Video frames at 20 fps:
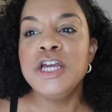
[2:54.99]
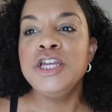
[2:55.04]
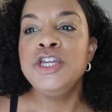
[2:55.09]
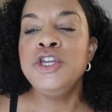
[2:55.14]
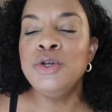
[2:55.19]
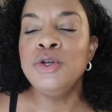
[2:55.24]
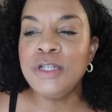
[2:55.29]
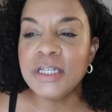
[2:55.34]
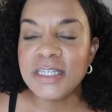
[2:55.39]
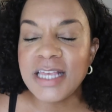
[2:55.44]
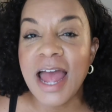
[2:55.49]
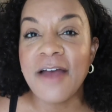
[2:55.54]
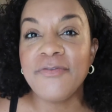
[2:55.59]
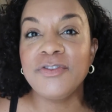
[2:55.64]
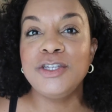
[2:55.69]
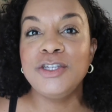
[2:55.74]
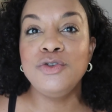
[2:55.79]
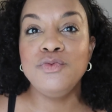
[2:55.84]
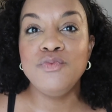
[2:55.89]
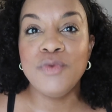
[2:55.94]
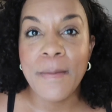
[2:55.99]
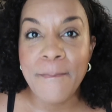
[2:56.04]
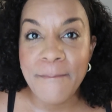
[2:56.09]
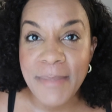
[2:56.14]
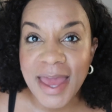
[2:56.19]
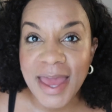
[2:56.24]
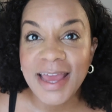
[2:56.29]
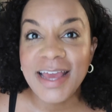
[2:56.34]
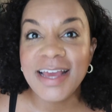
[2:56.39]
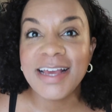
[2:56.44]
You just have to
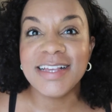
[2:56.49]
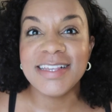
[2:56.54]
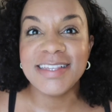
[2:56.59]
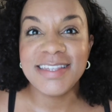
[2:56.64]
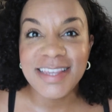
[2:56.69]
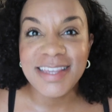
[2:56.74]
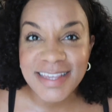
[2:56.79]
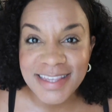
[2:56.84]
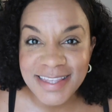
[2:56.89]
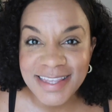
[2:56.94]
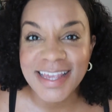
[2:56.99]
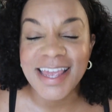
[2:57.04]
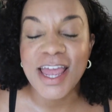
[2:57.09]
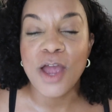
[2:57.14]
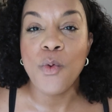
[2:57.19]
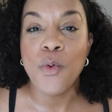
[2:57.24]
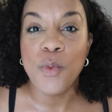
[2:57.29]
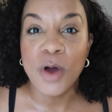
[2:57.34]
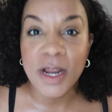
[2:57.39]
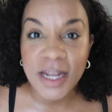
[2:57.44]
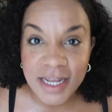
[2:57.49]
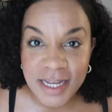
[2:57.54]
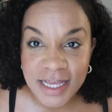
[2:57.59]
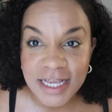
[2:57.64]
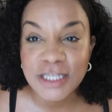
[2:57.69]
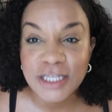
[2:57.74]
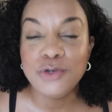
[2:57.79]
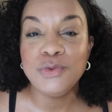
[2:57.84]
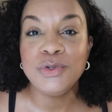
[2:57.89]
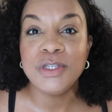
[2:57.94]
remain consistent in what it
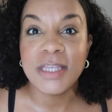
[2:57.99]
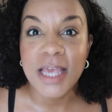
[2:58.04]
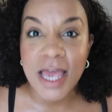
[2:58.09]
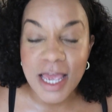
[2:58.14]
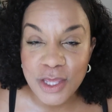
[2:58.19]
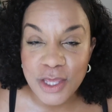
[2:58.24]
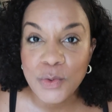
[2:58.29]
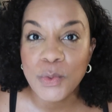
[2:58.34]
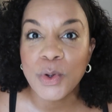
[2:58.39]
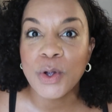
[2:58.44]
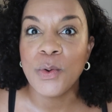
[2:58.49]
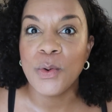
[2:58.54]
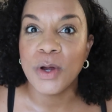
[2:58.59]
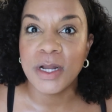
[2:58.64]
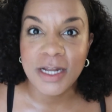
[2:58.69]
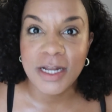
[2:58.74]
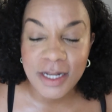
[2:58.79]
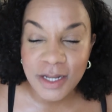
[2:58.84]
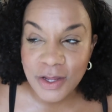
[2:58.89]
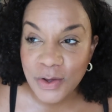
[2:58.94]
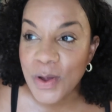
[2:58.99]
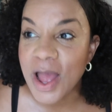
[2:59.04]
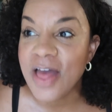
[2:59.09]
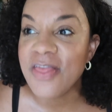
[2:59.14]
is you said you were going to do.